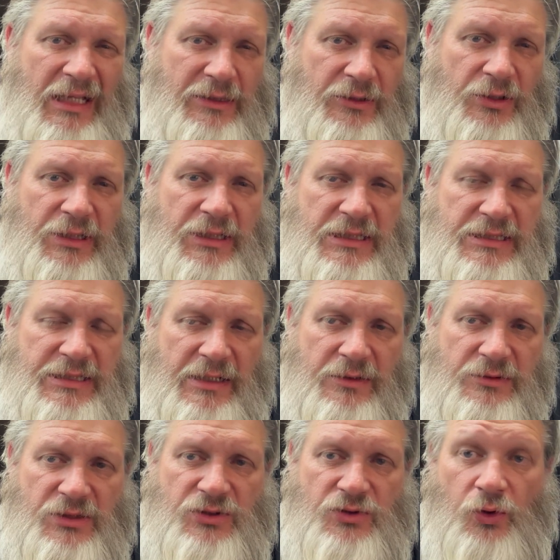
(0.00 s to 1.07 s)
lot of the
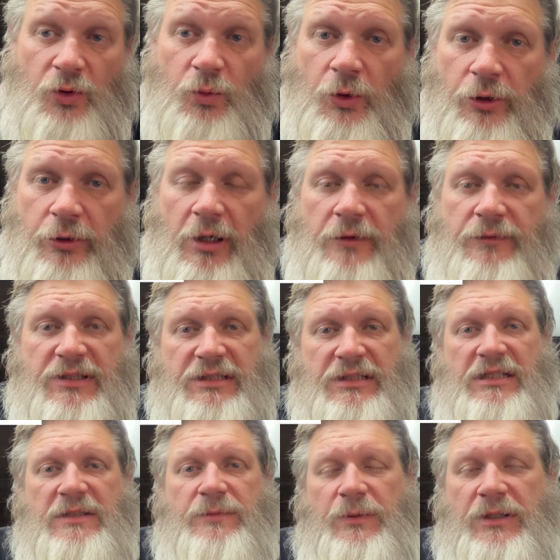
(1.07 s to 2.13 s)
sales I saw were
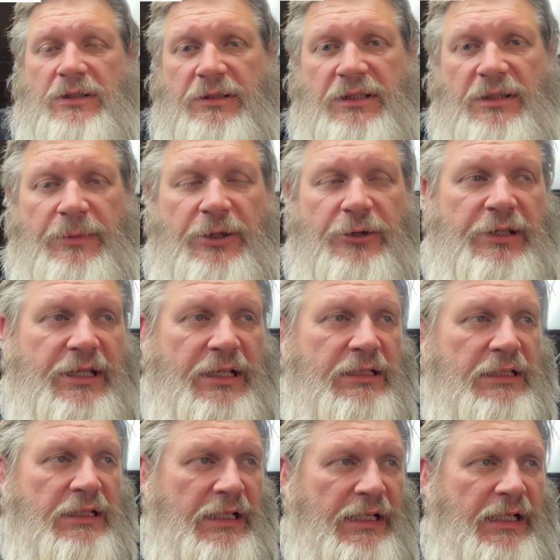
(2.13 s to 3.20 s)
overseas, particularly in America.
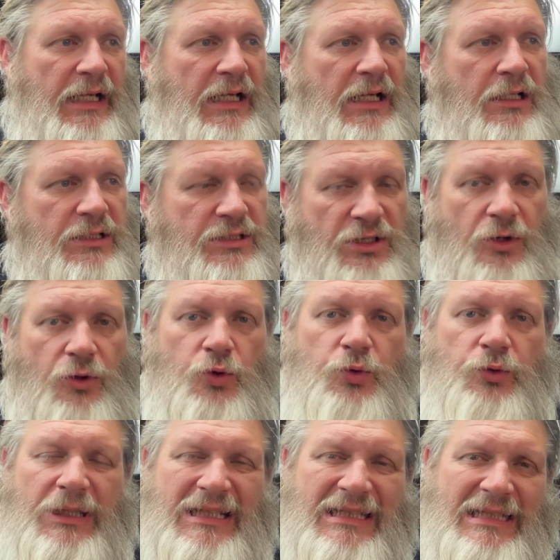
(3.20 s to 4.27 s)

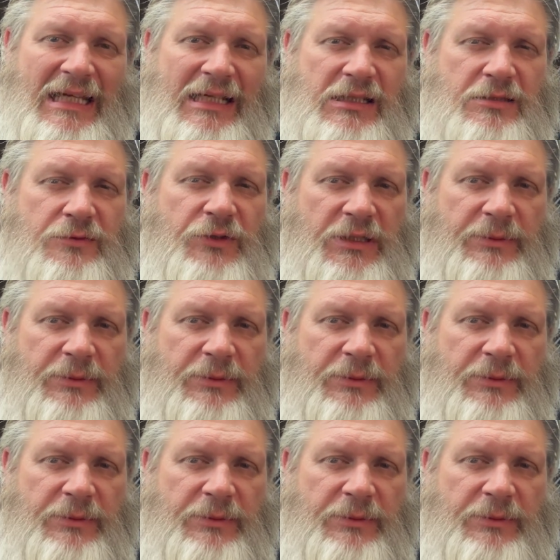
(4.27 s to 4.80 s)
So that doesn't really